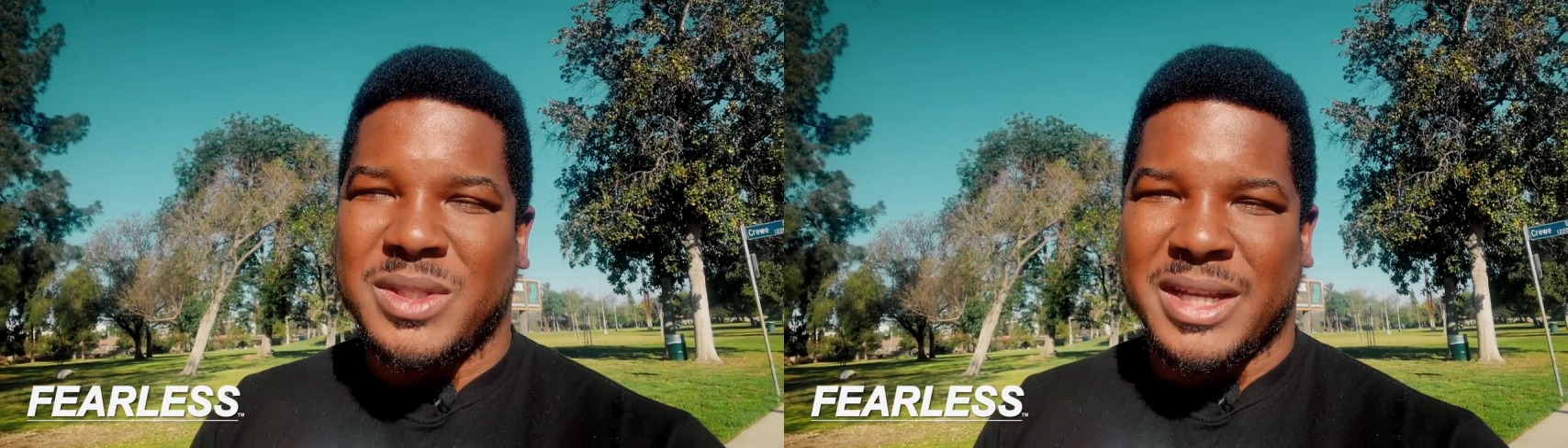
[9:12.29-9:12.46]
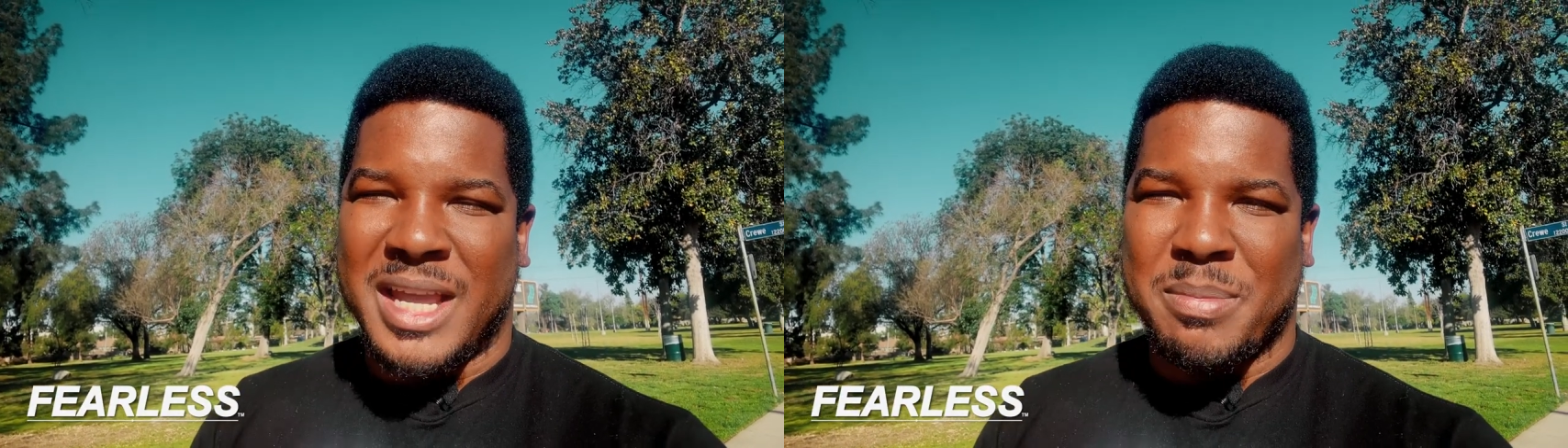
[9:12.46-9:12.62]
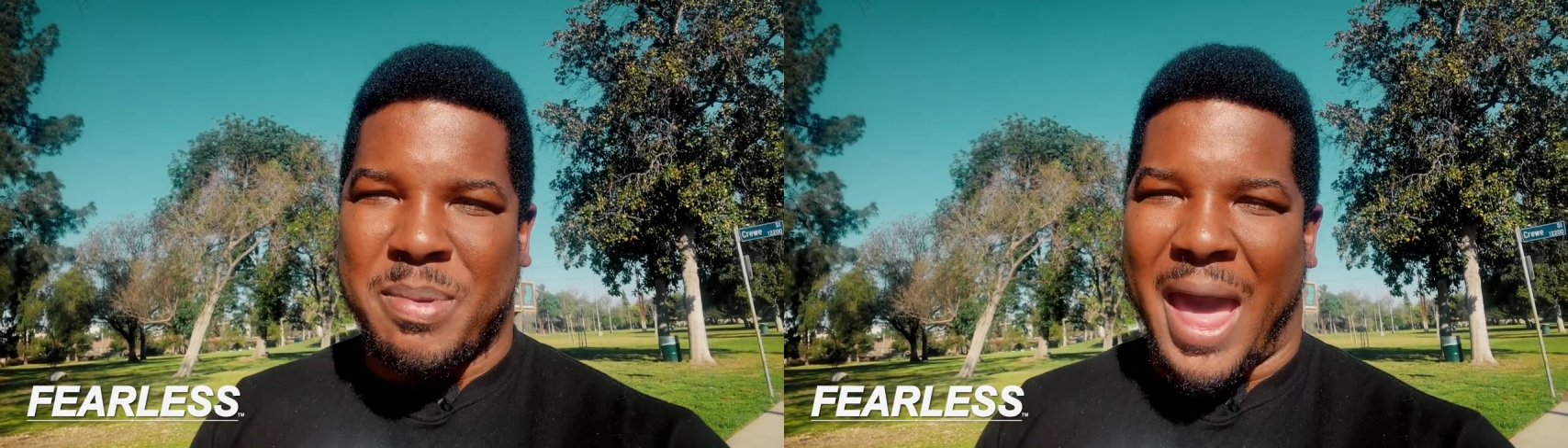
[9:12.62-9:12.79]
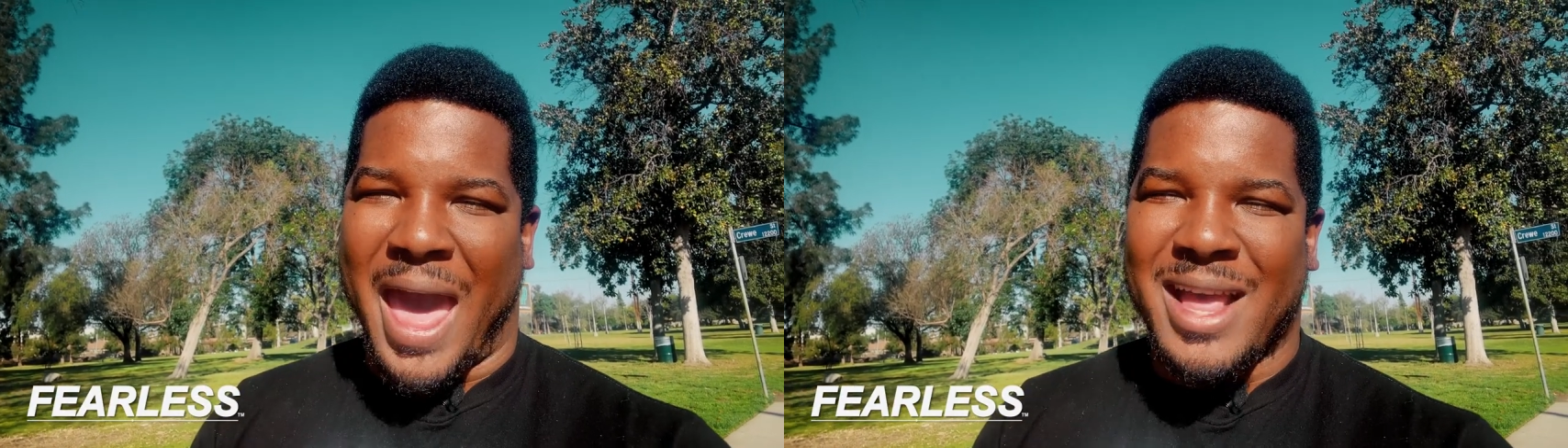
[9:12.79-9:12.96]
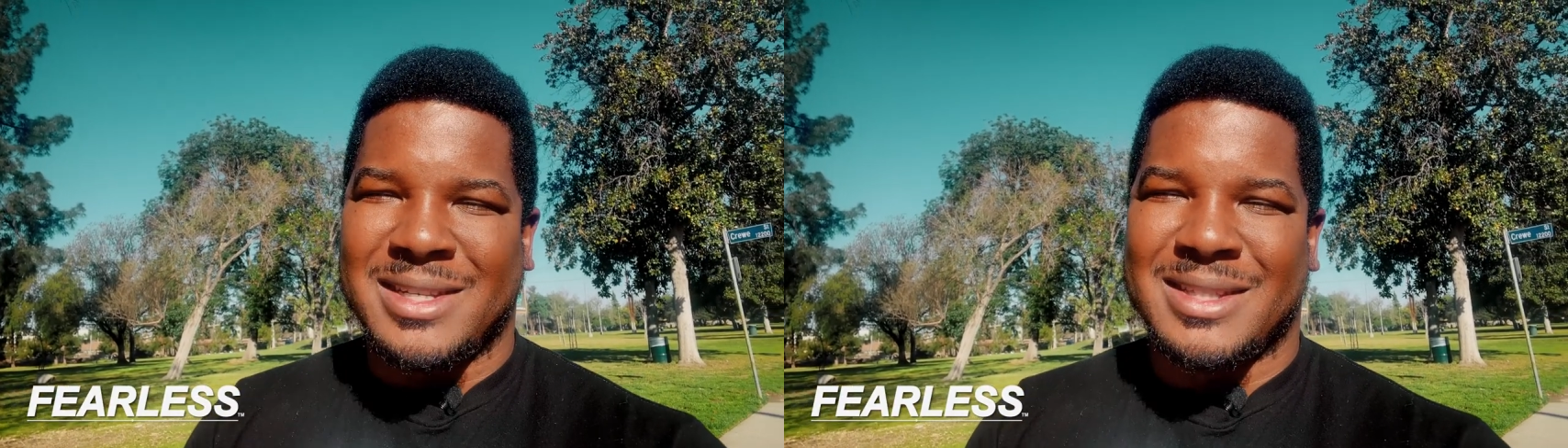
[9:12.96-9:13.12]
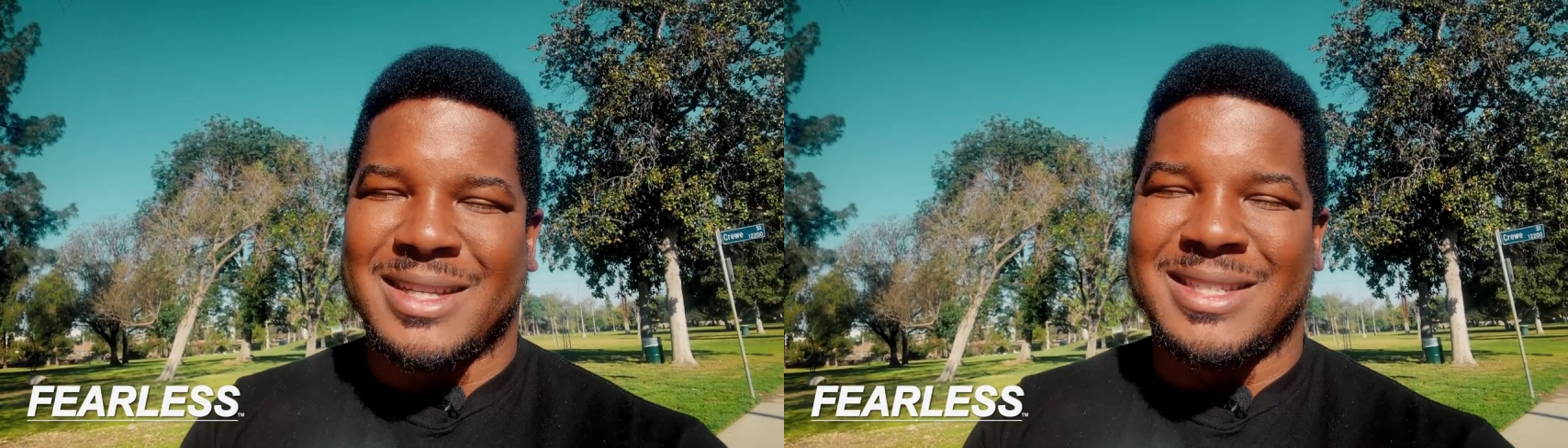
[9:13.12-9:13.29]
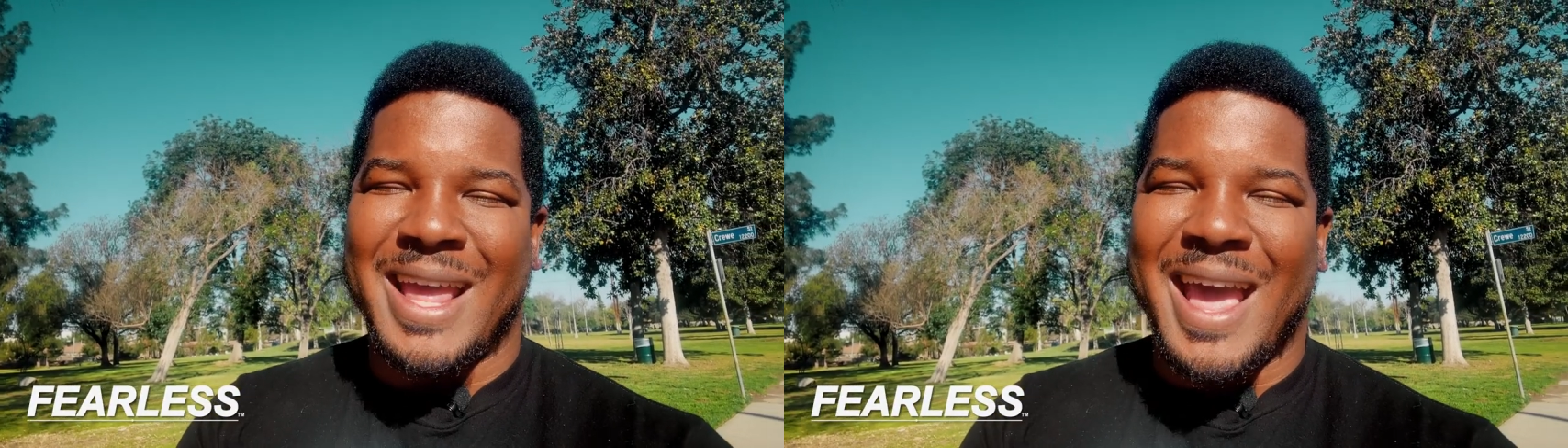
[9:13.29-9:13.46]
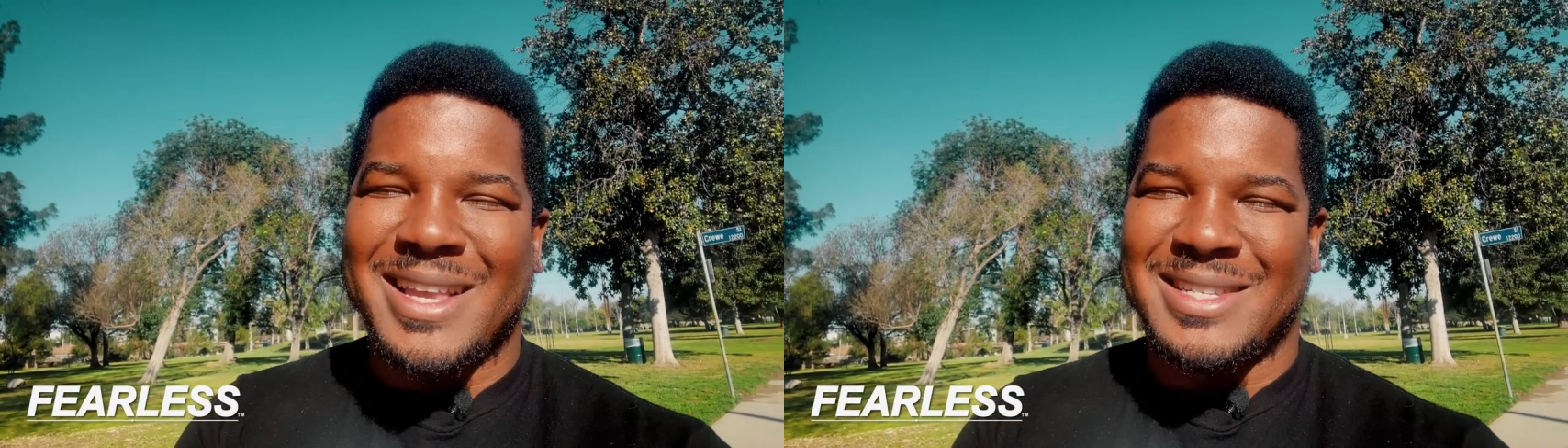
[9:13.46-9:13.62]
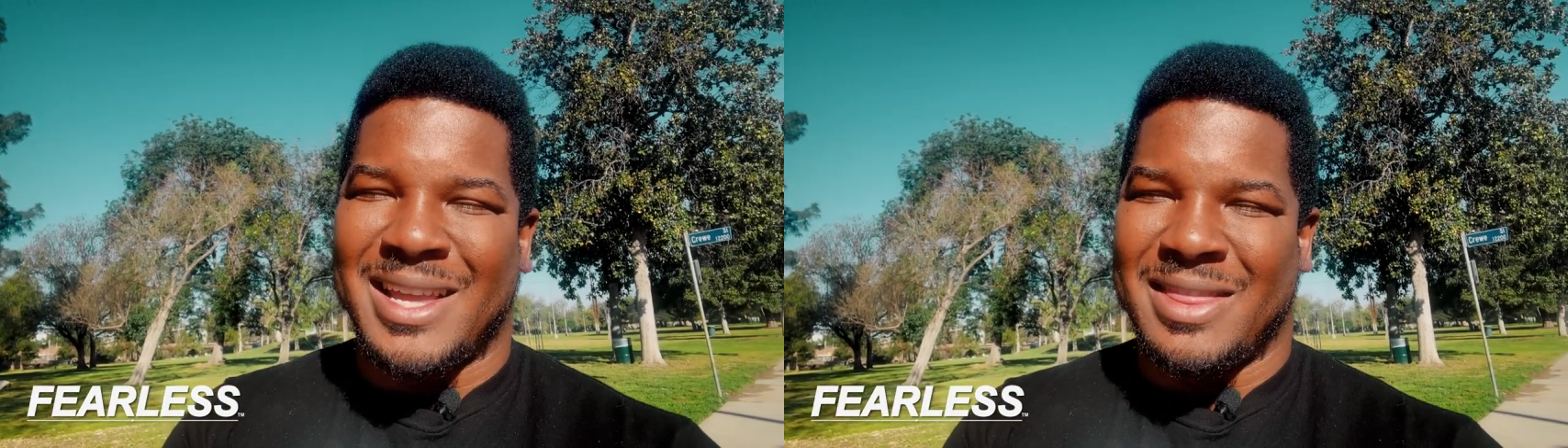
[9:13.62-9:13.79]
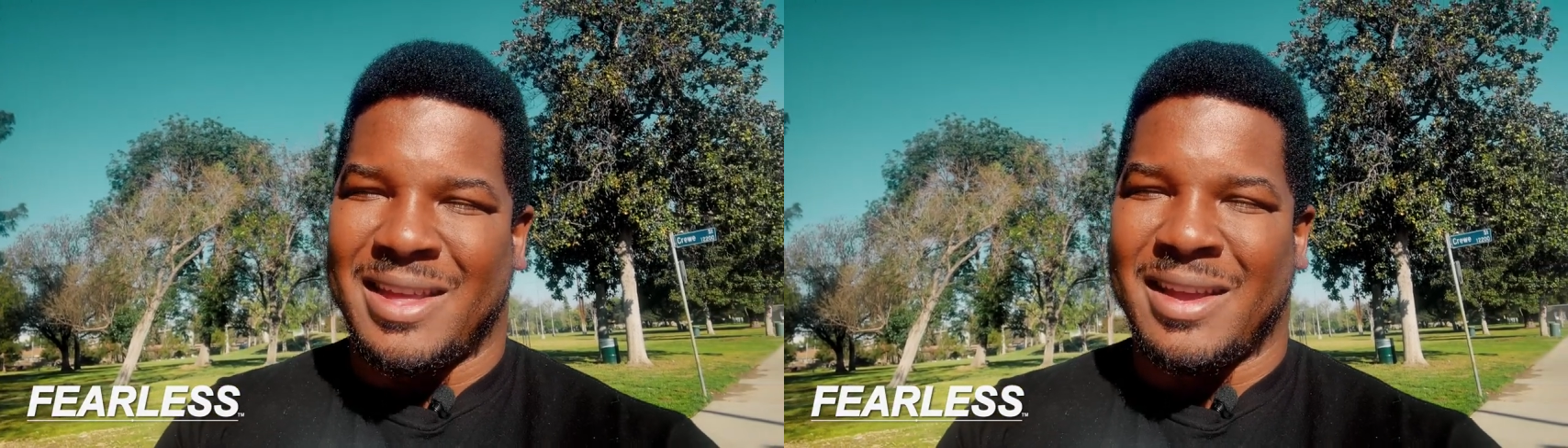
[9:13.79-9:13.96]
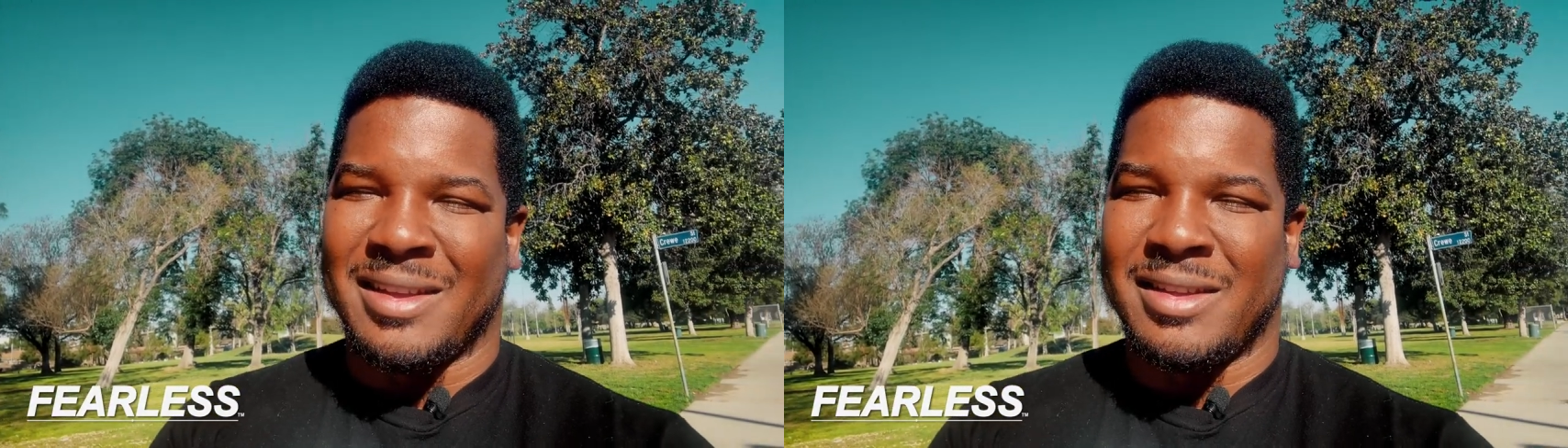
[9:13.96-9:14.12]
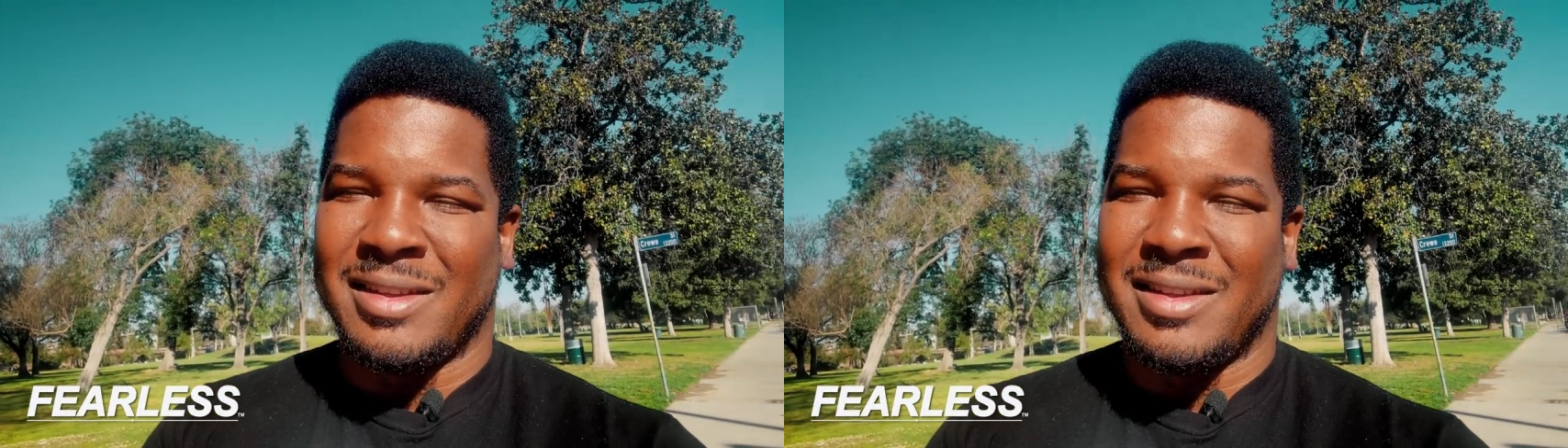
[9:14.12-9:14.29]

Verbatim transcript: to get past the texting thing.